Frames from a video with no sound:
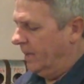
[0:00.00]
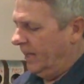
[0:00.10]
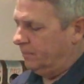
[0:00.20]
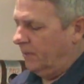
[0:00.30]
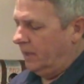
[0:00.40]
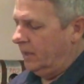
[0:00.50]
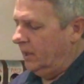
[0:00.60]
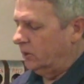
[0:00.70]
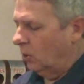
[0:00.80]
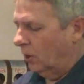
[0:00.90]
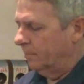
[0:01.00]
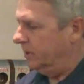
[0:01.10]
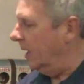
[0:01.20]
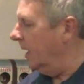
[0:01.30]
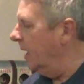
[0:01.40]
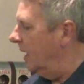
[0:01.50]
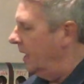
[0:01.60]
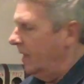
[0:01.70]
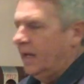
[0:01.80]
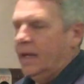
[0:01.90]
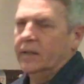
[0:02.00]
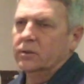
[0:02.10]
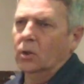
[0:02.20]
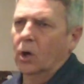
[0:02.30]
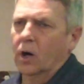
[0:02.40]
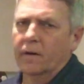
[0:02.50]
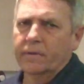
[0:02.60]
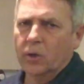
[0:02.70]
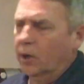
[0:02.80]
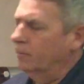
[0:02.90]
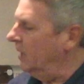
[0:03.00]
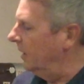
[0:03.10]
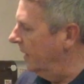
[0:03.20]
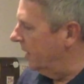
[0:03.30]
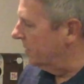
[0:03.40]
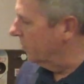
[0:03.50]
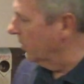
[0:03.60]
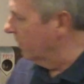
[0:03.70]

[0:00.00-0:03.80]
Next button is coin play, and so our coin play list,